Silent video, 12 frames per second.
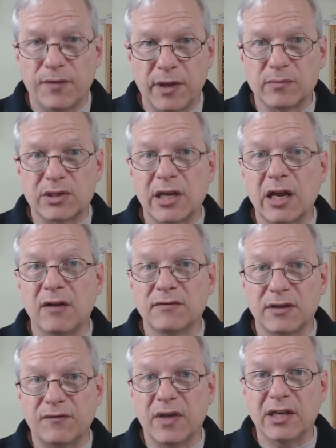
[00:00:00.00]

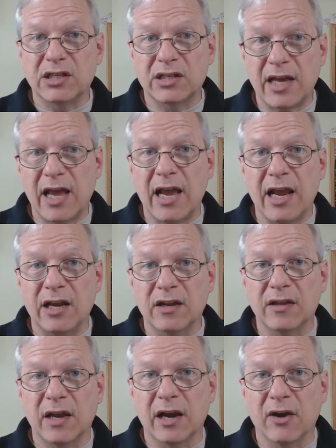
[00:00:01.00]
themselves if they stayed
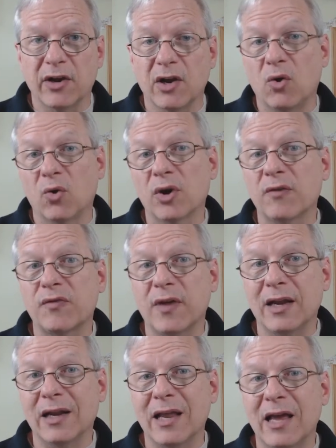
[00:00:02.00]
in the area, or if
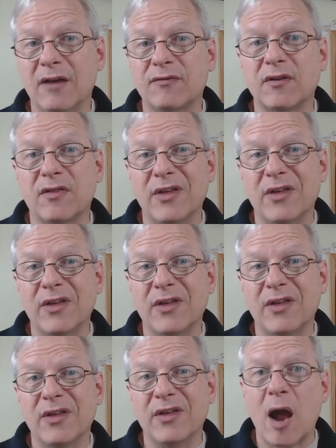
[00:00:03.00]
they left, their
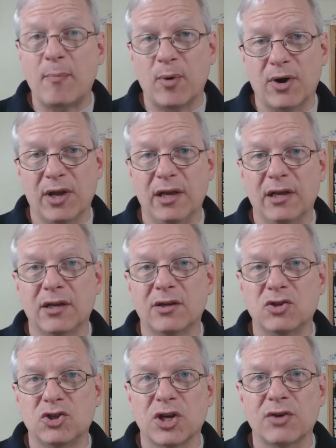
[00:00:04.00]
property
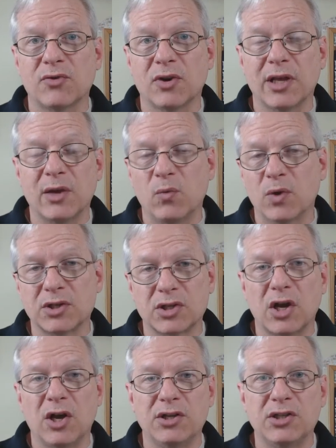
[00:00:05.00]
generally
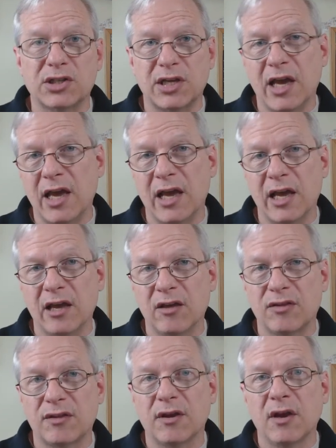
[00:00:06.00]
was
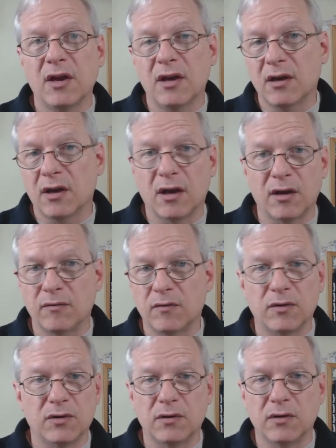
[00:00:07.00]
unscathed, uh,
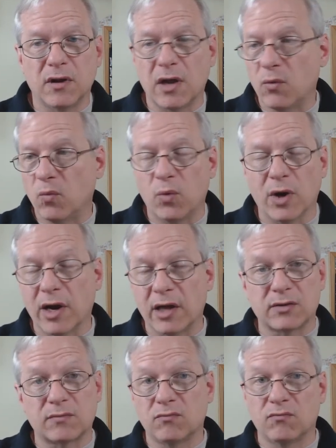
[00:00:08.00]

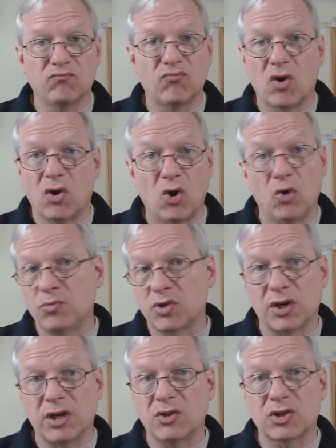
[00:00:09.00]
whereas
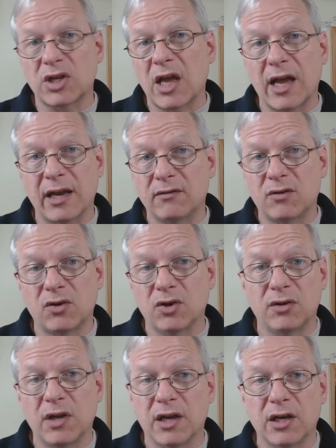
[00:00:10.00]
homes on either side
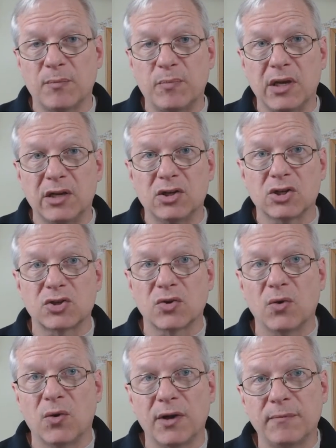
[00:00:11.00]
could end up being
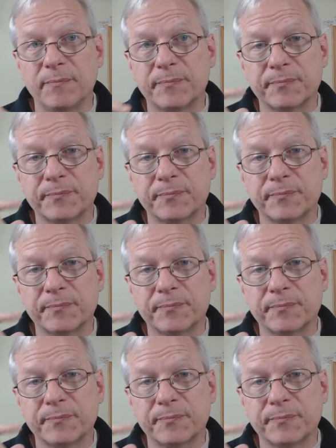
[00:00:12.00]
destroyed.